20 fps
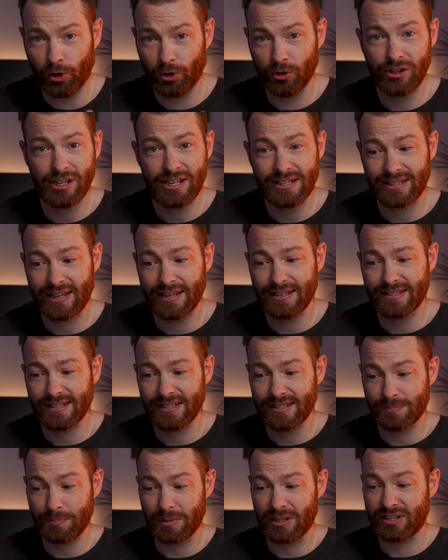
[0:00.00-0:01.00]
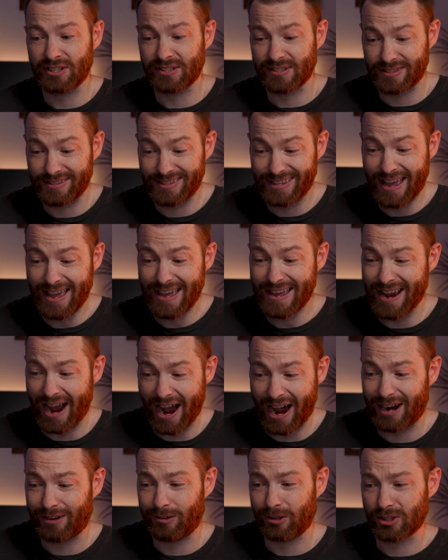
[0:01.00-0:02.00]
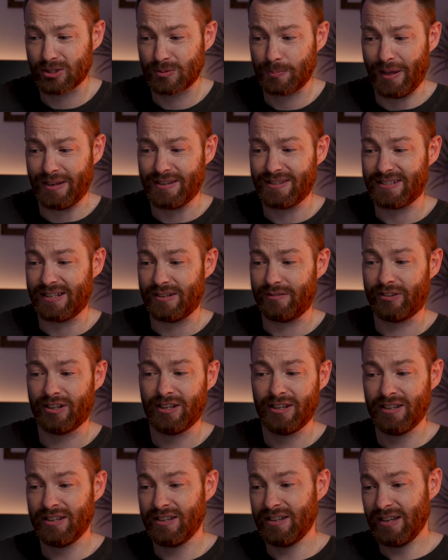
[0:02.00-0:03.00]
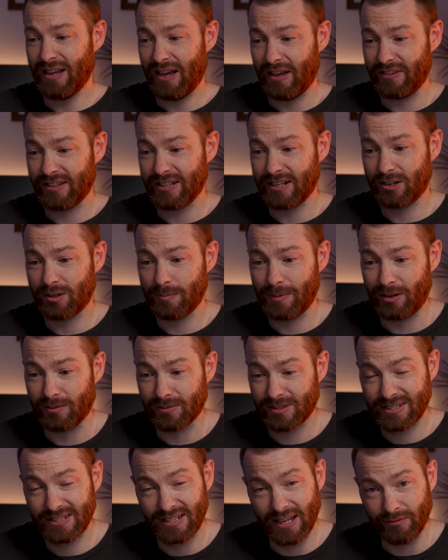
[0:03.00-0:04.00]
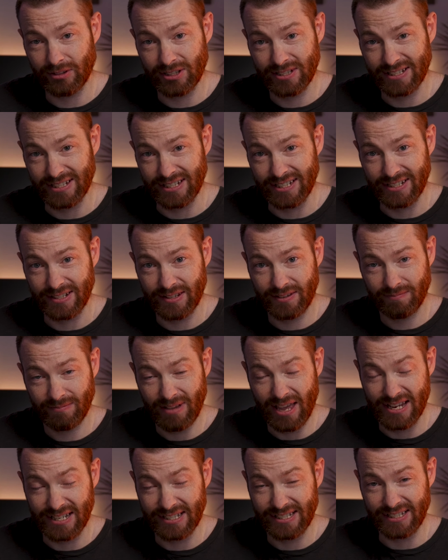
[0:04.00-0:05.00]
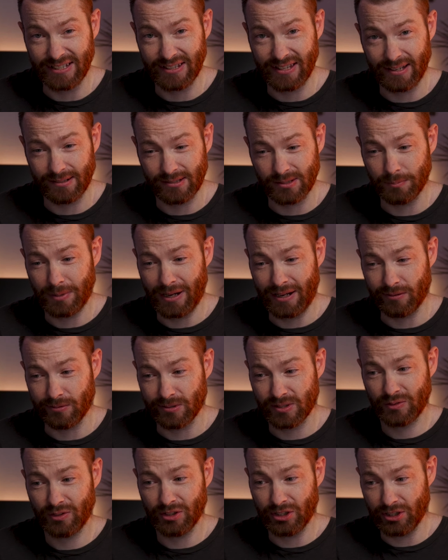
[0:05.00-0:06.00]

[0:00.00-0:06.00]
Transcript: own these lenses because they are expensive. I think they're about 17, 18,000 pounds